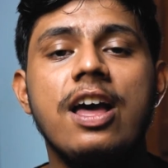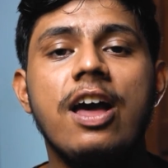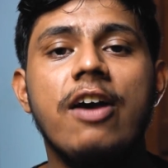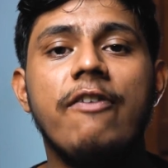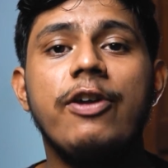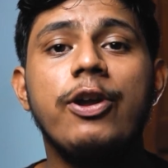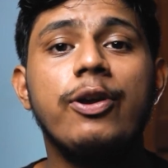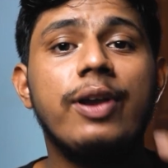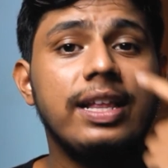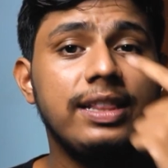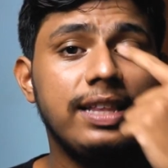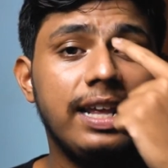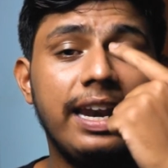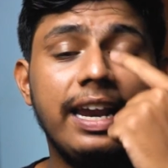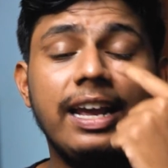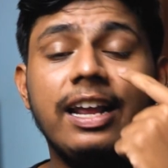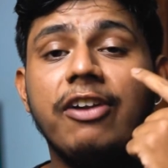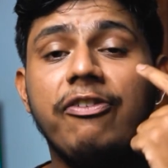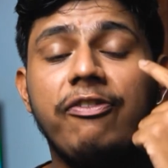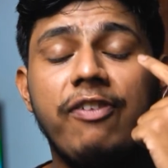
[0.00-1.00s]
where you get the
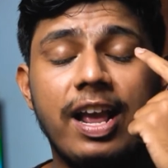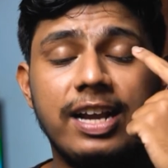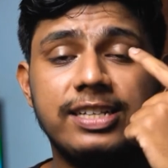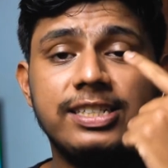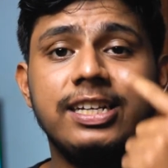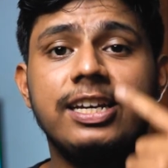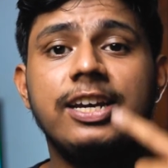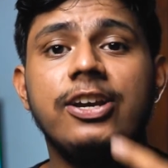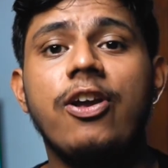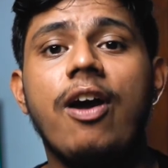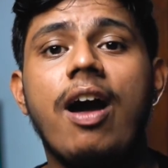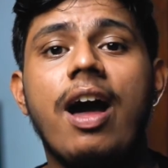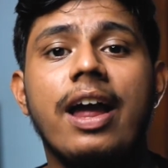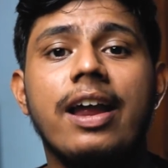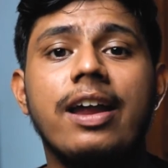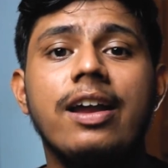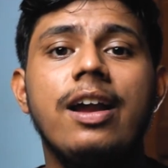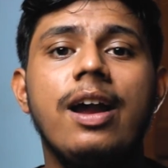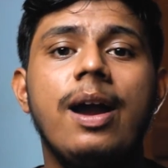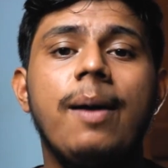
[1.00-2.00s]
ring reflection in your eye,
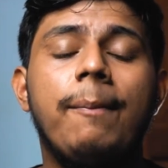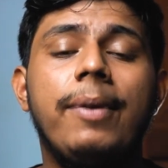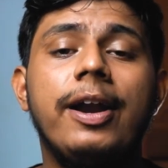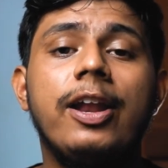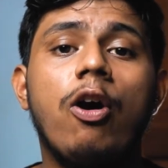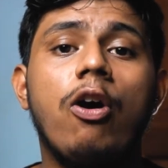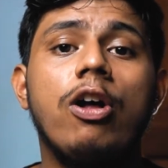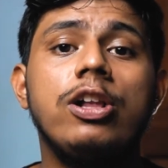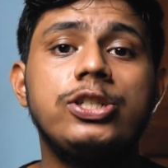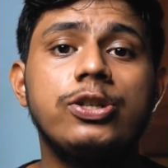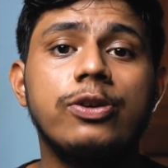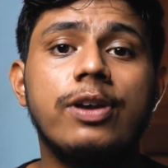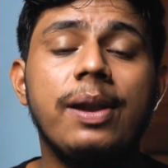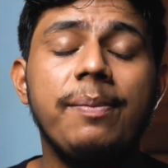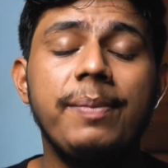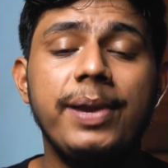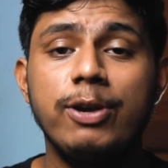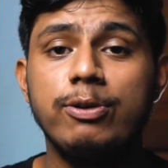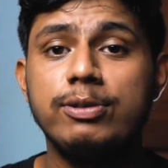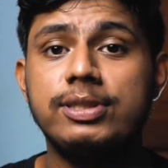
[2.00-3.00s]
but it also can
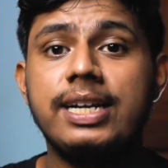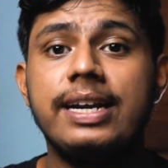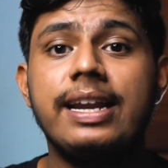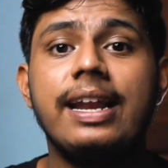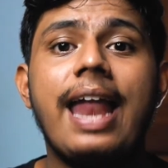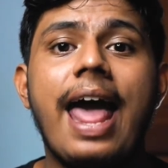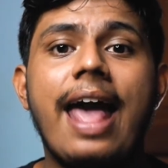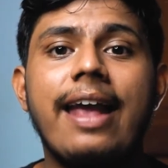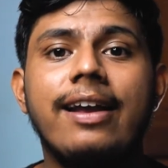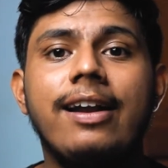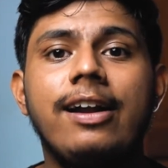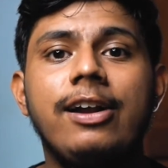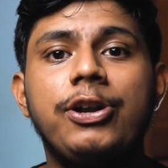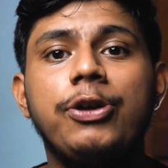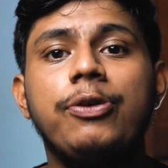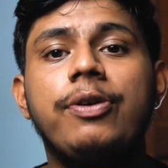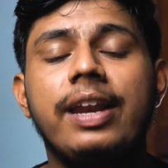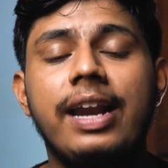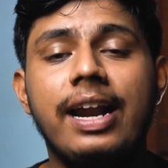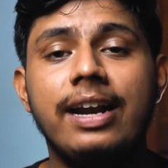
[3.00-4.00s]
be used at an angle to
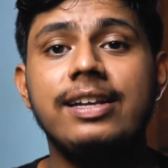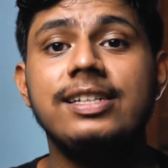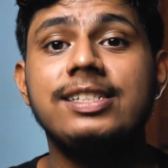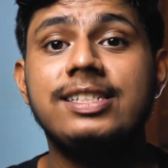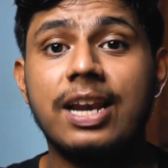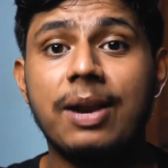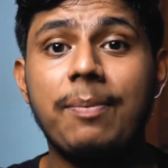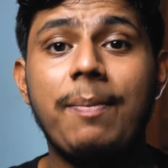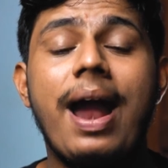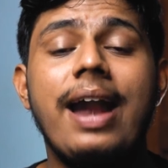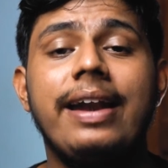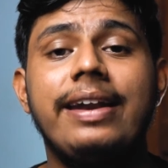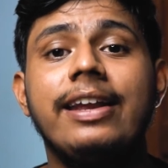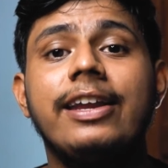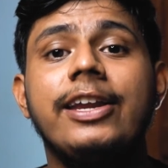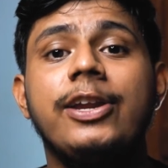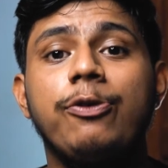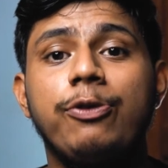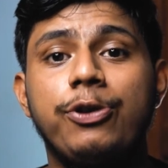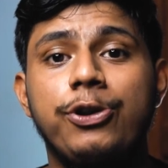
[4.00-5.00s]
create this dramatic
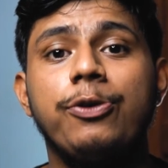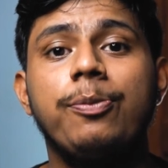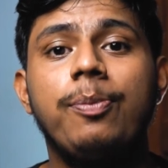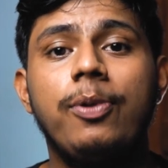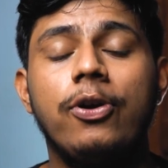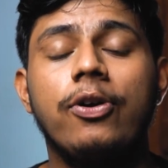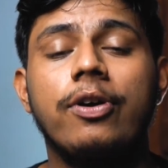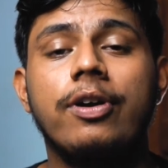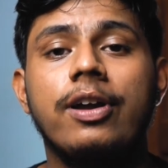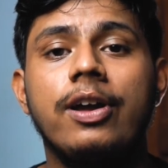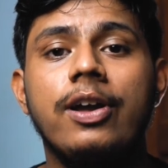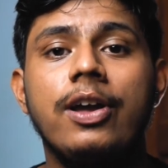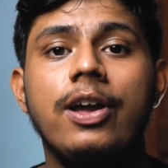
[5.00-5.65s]
YouTube look,